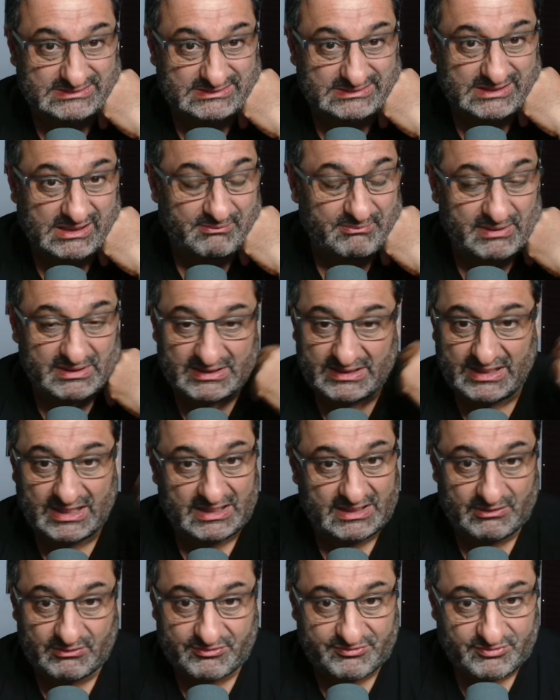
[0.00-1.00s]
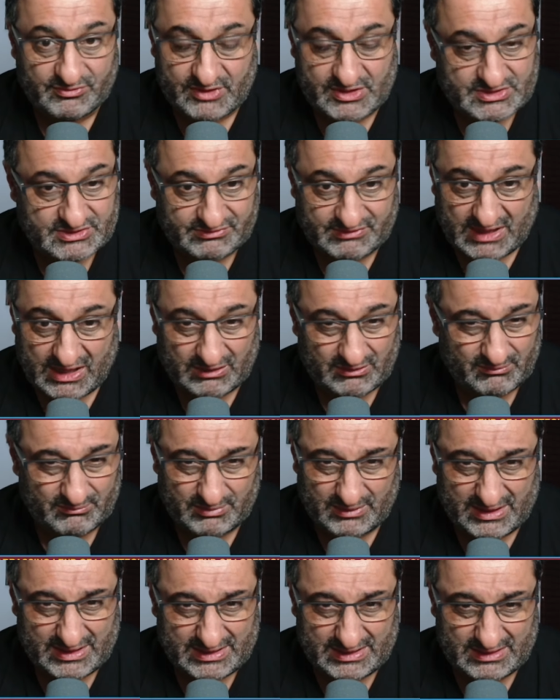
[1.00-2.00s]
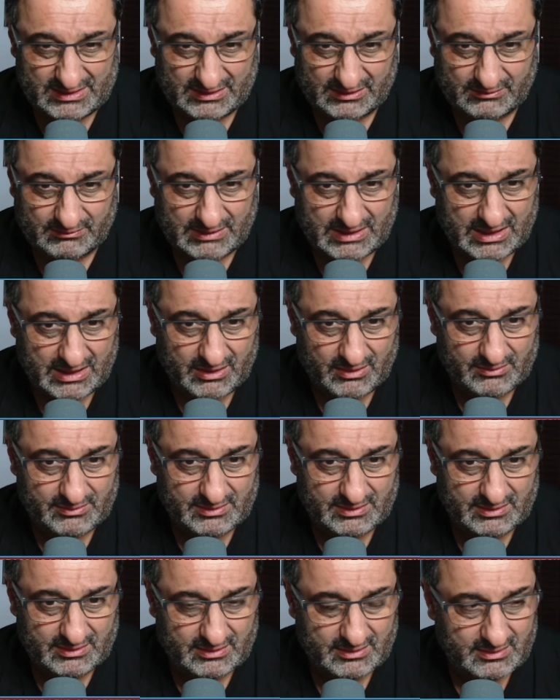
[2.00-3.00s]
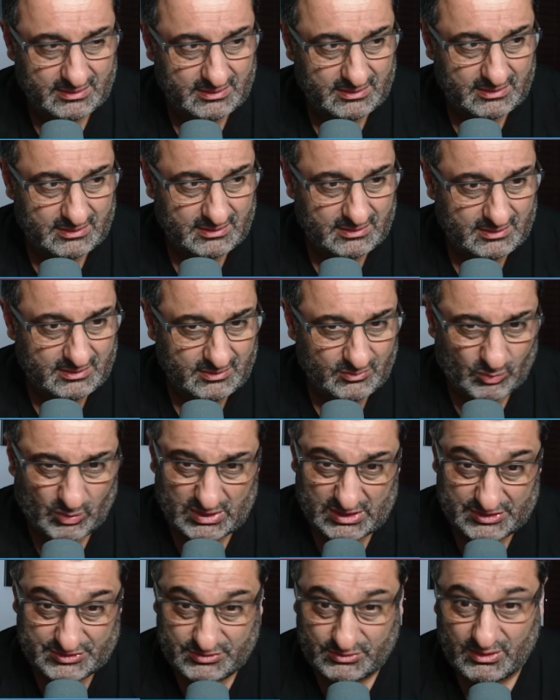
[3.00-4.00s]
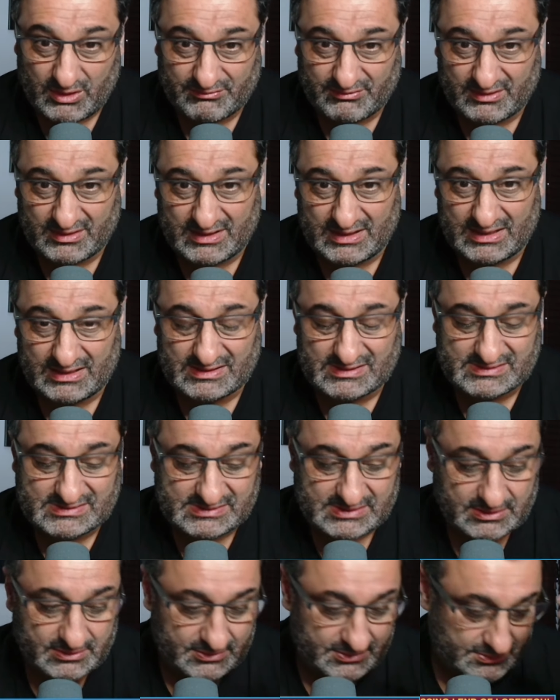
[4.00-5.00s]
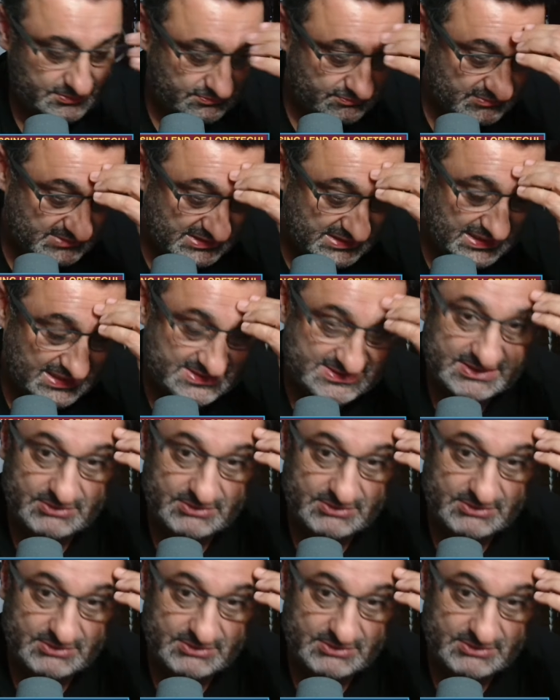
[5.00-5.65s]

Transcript: I mean, yeah, there were footage of Karen Brady at the ground and one or two other things. So let's see